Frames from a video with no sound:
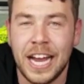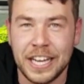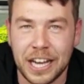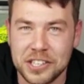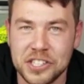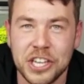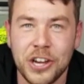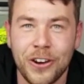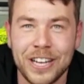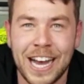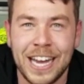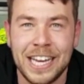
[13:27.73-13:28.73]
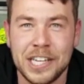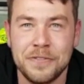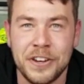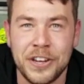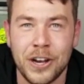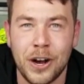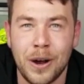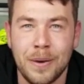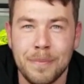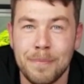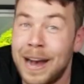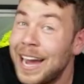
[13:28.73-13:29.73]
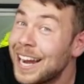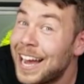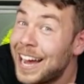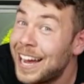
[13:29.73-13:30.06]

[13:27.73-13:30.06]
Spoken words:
and I'll see you on our next video. Bye,